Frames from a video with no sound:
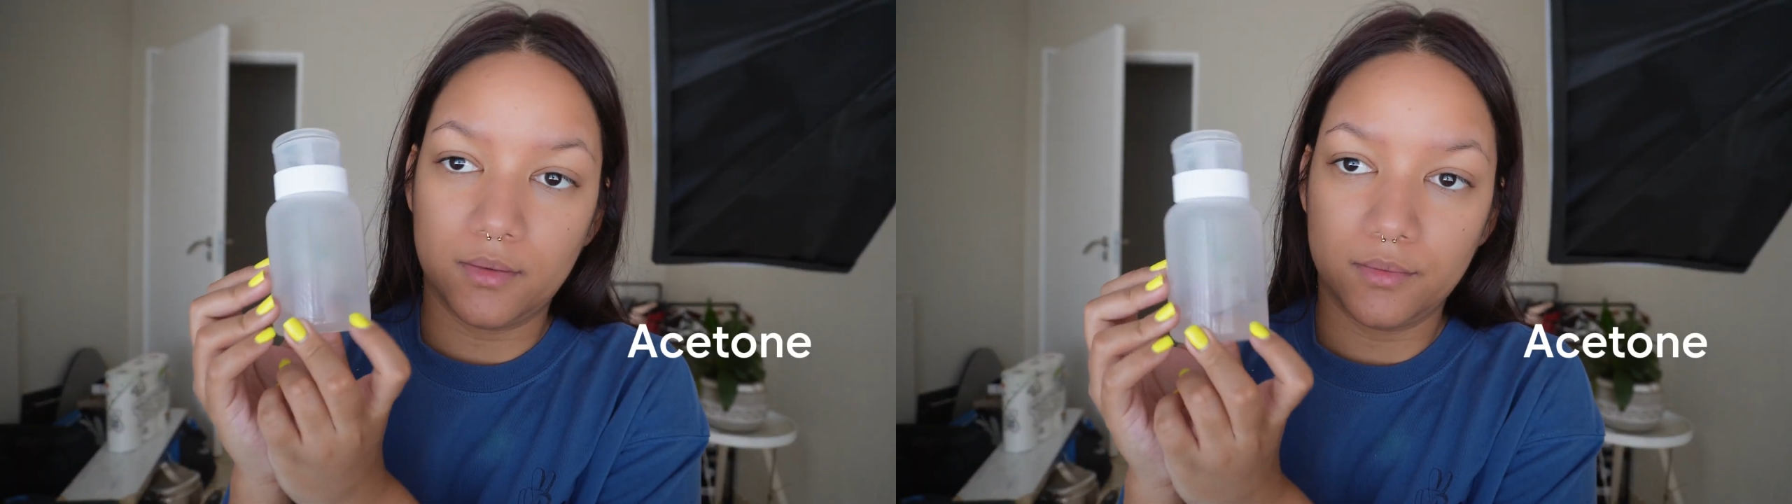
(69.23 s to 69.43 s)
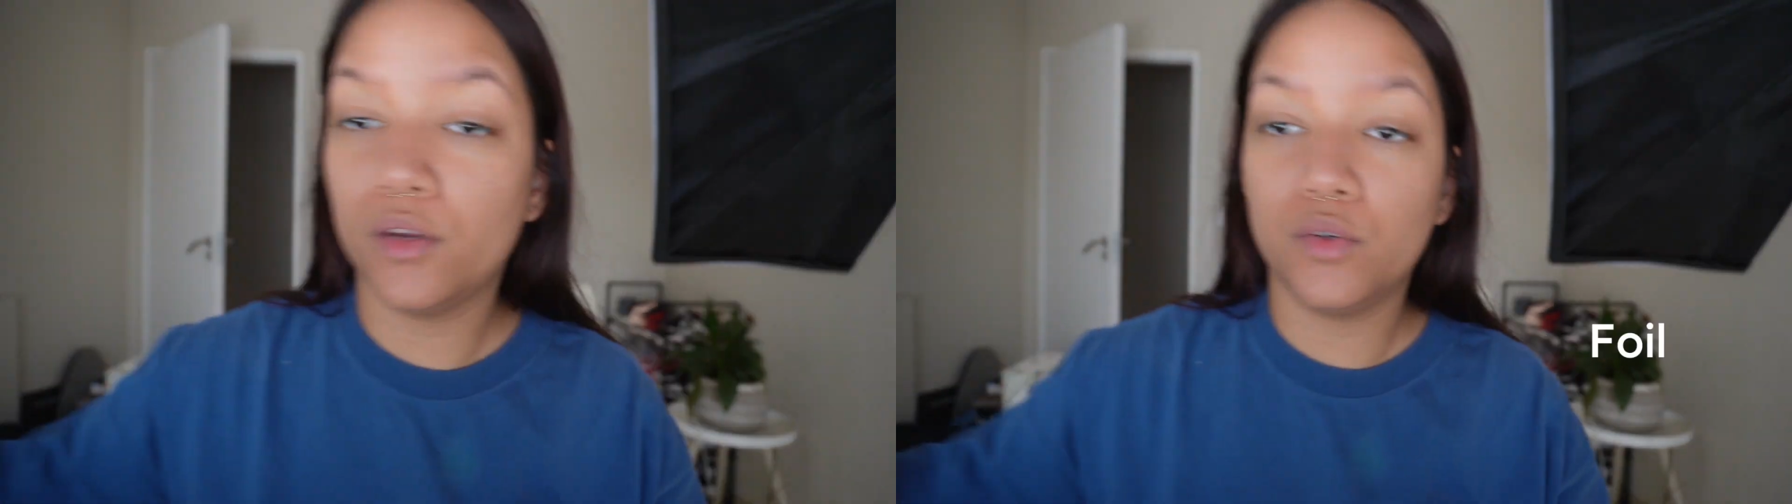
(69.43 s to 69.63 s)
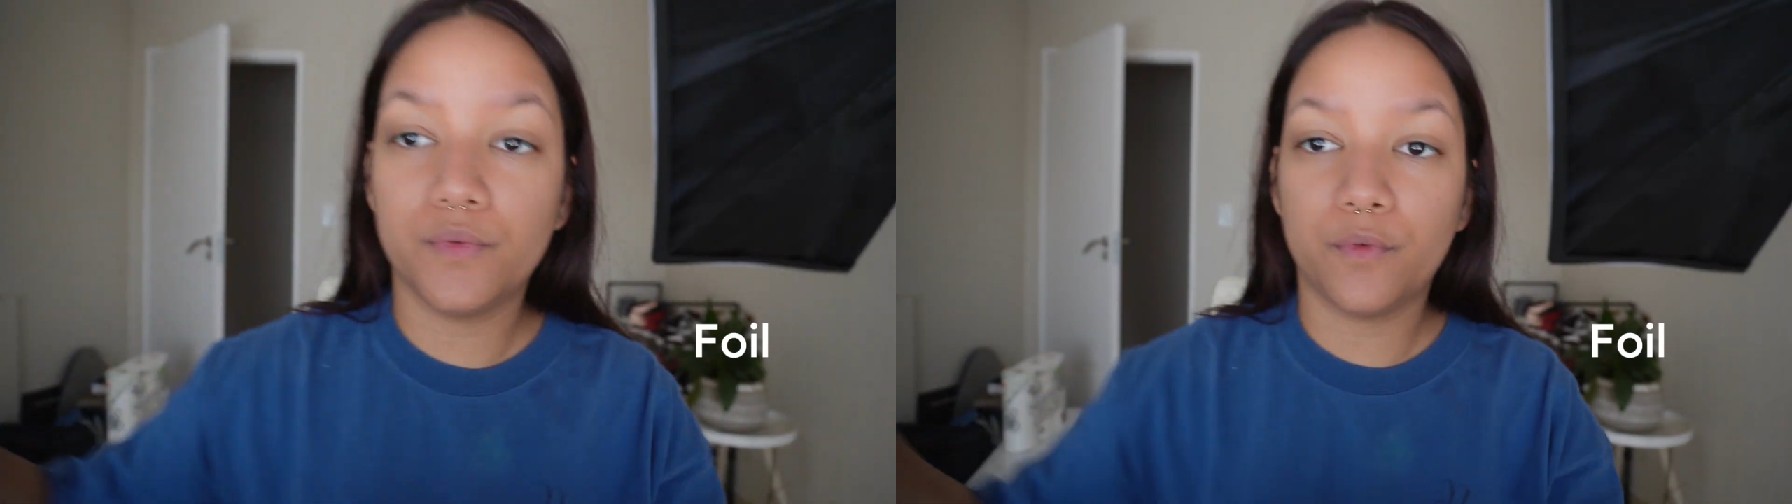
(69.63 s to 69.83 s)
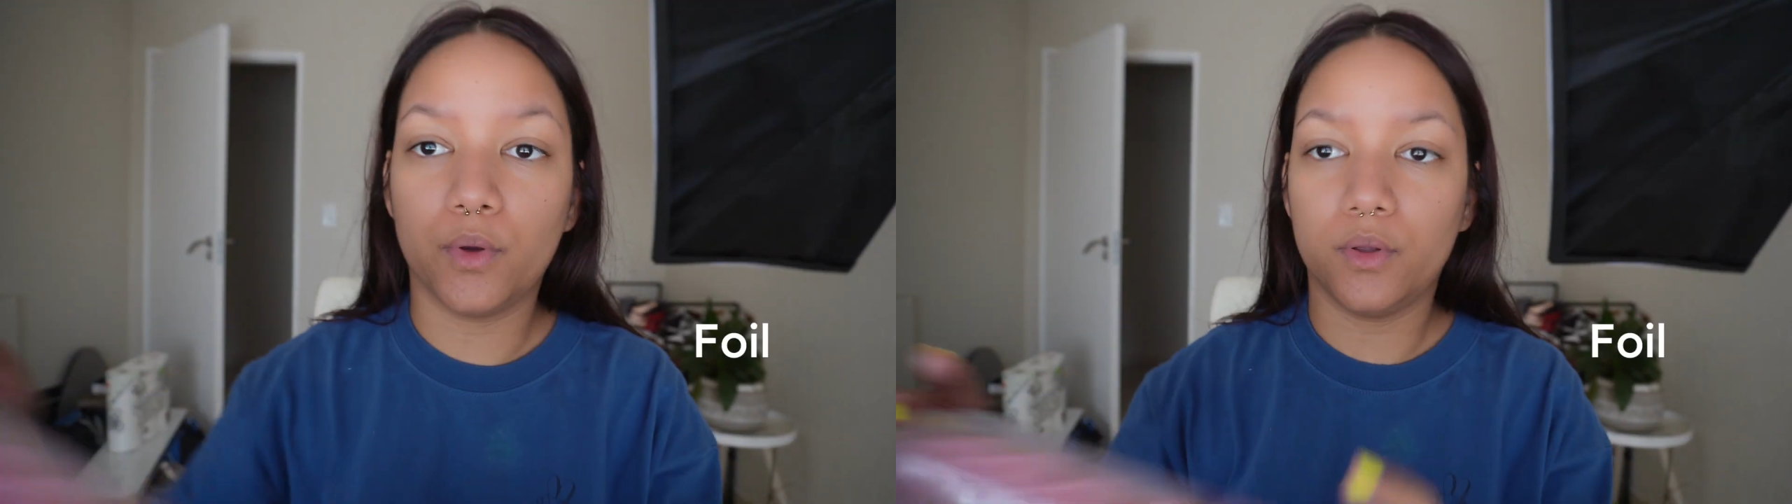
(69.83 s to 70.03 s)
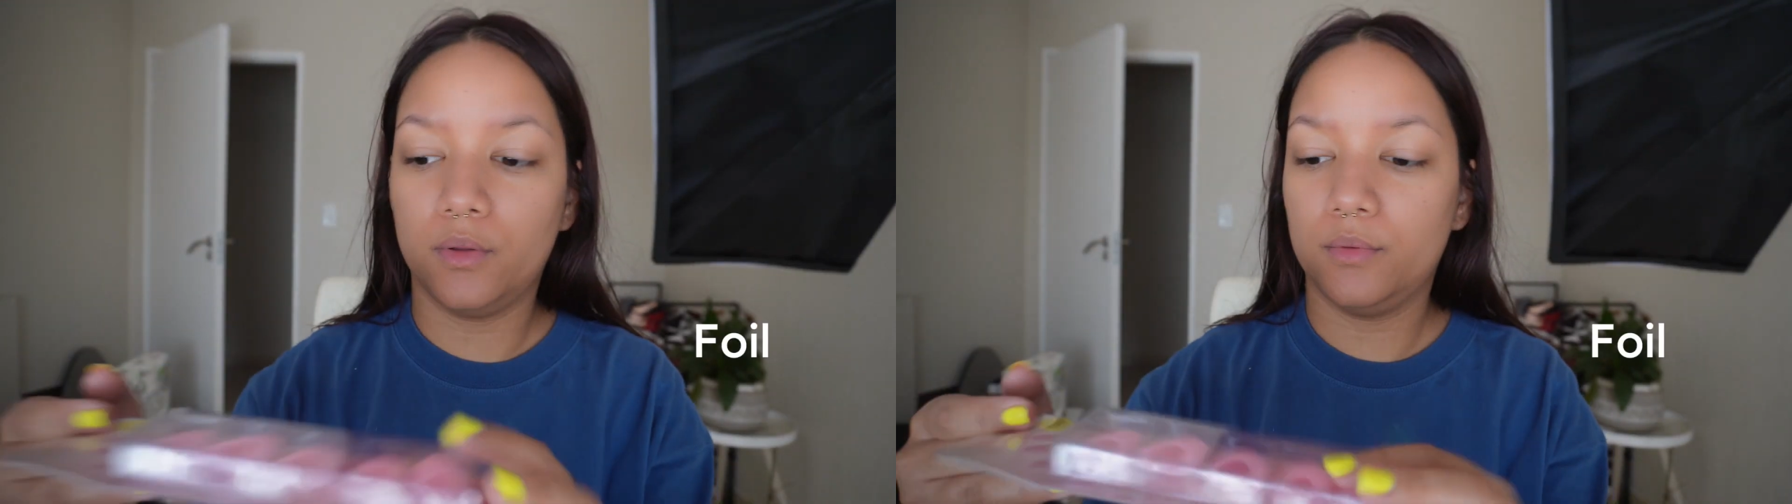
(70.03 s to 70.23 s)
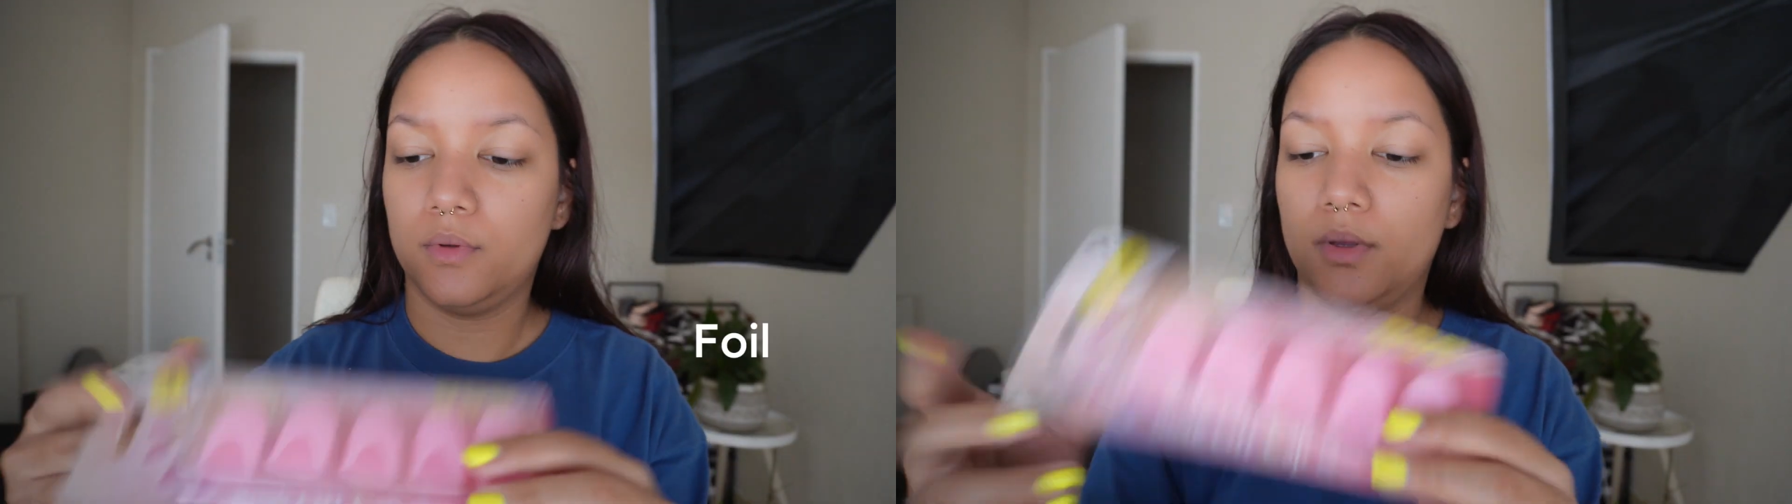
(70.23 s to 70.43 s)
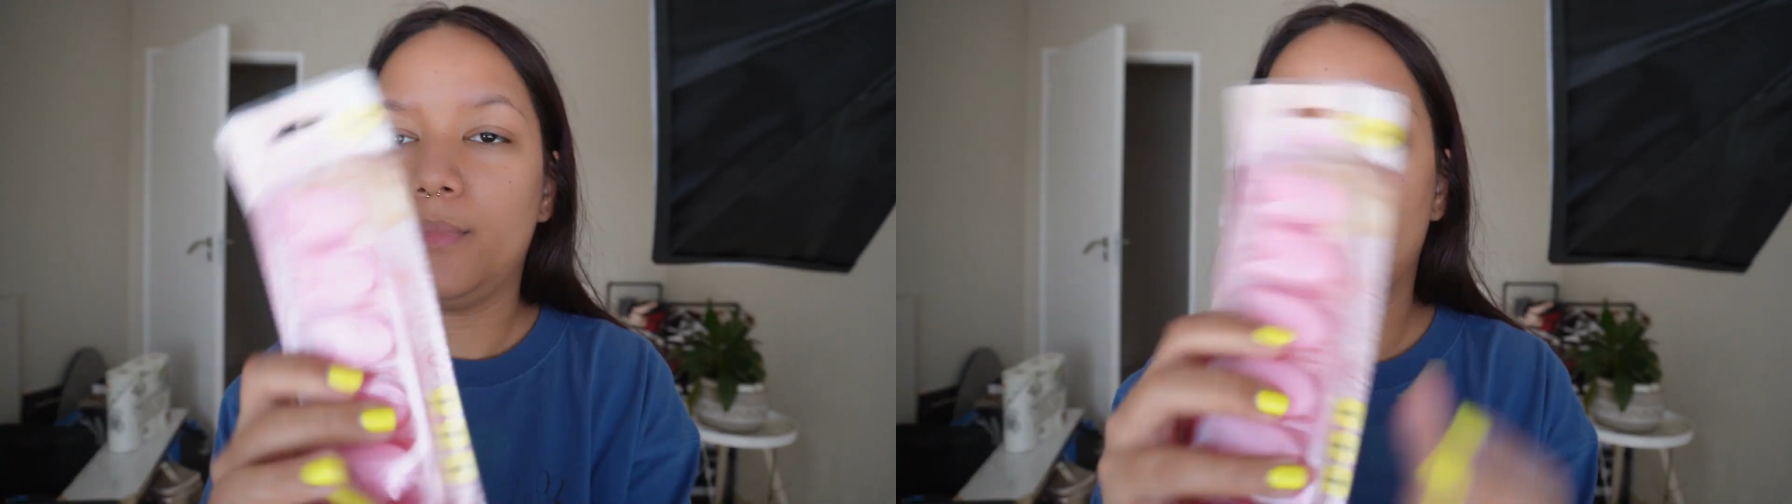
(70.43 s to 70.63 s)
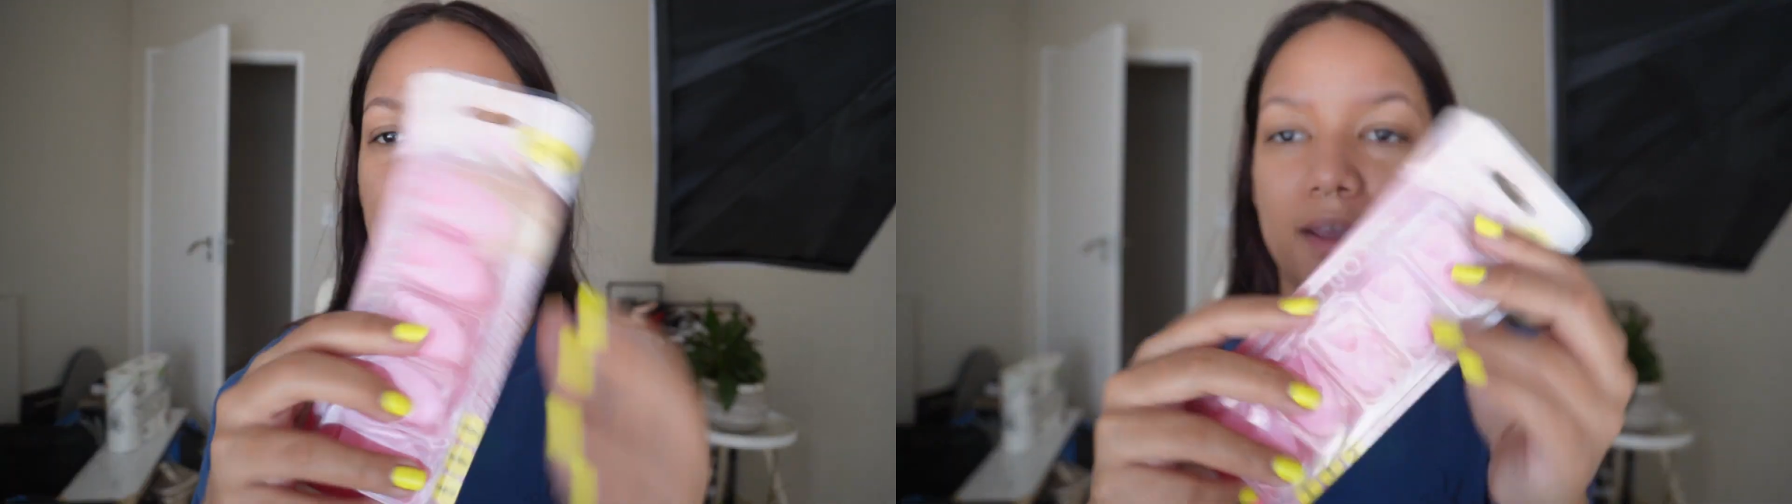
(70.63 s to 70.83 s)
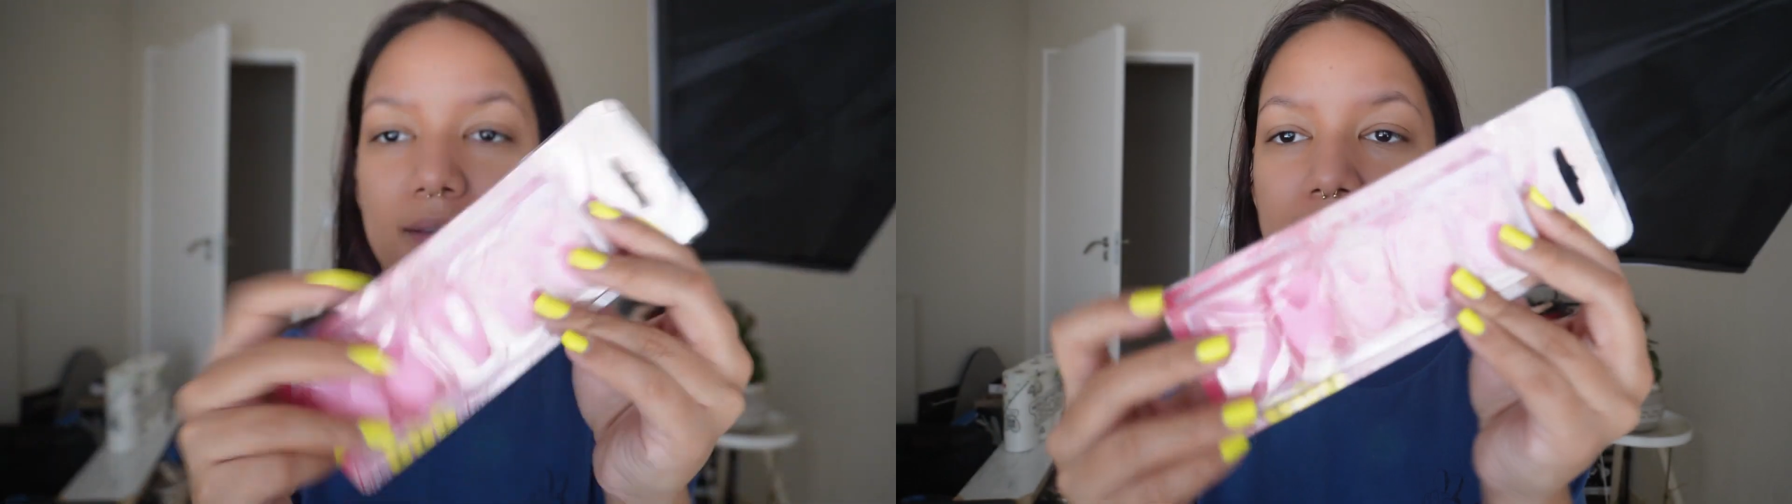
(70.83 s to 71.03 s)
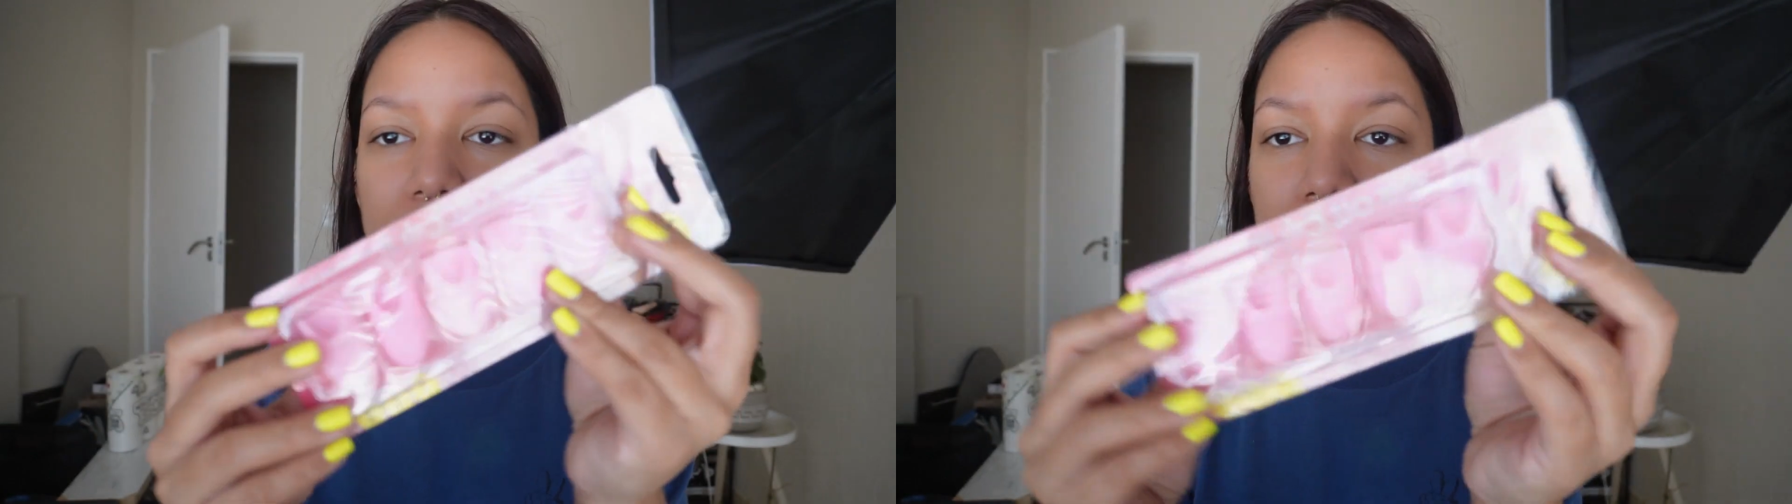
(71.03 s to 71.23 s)
You can use foil, but I have
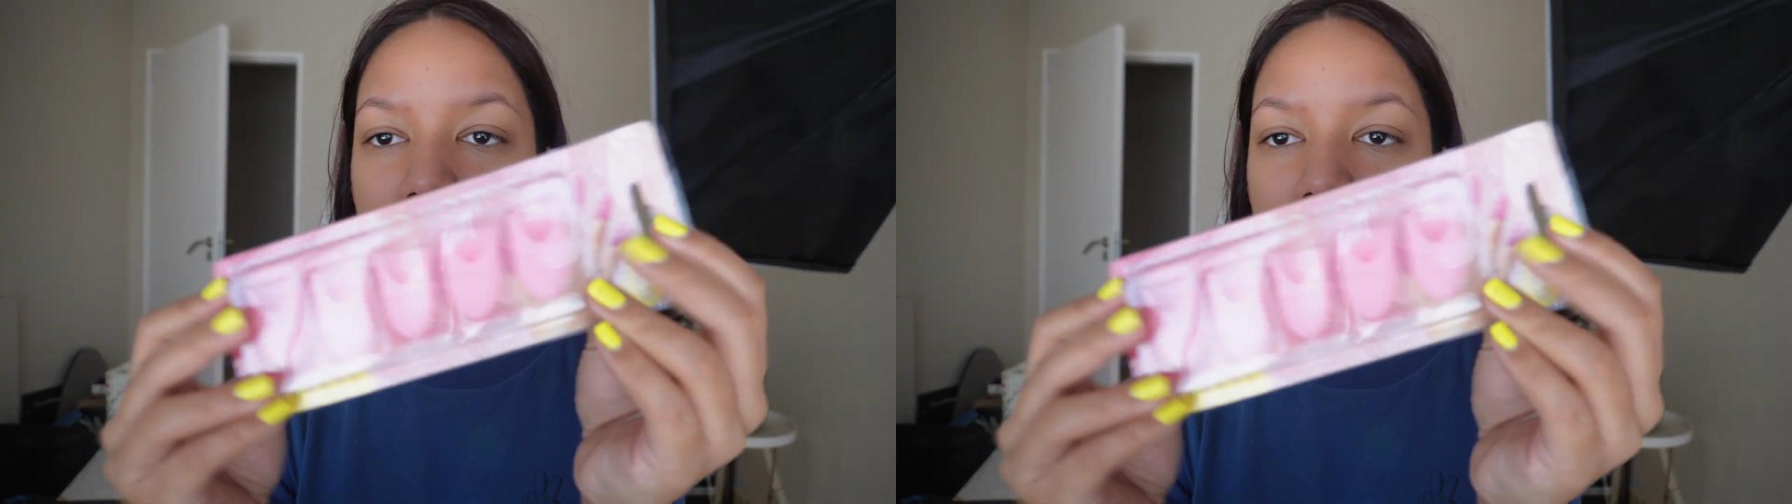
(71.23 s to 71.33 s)
these